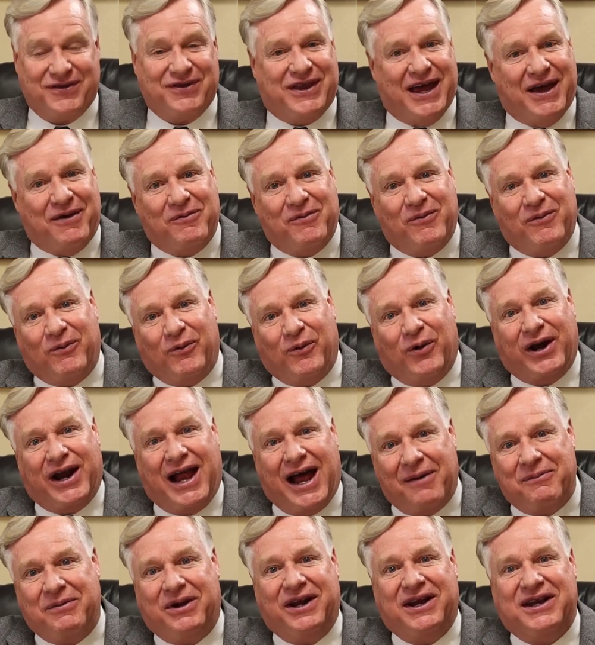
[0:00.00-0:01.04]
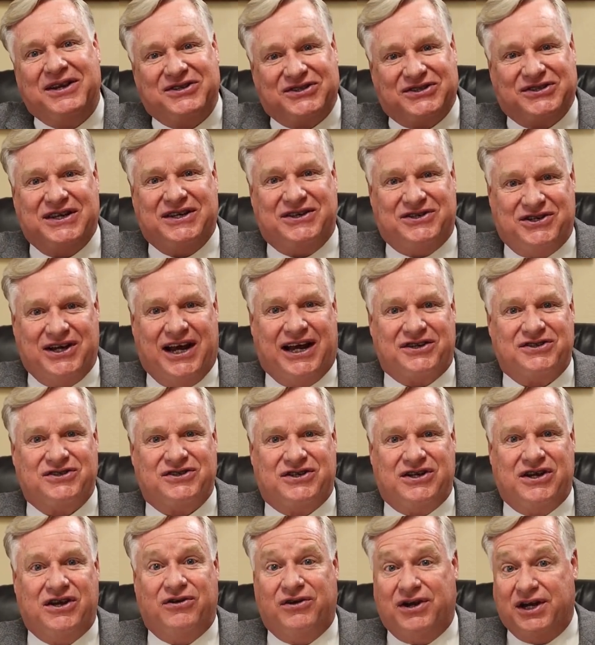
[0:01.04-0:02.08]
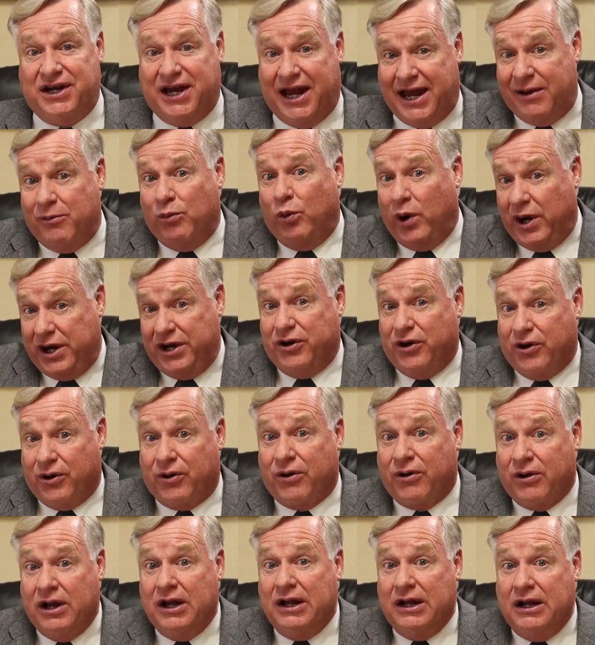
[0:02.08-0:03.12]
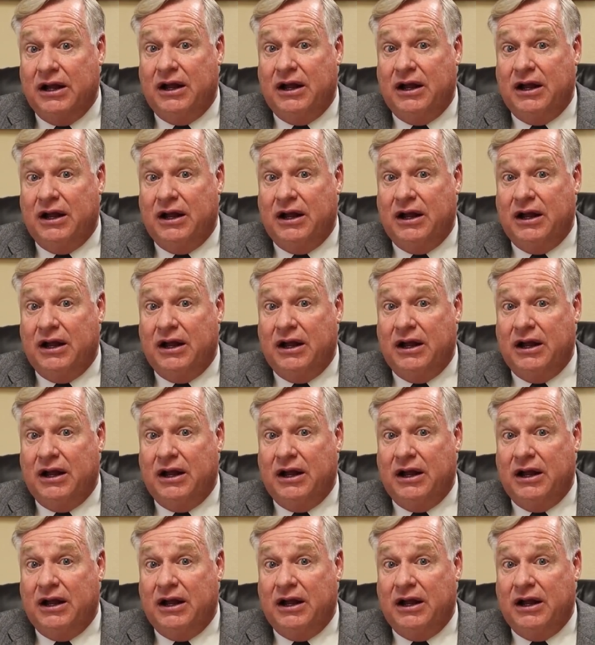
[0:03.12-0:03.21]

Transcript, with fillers: that what I'm going to suggest to you today and what your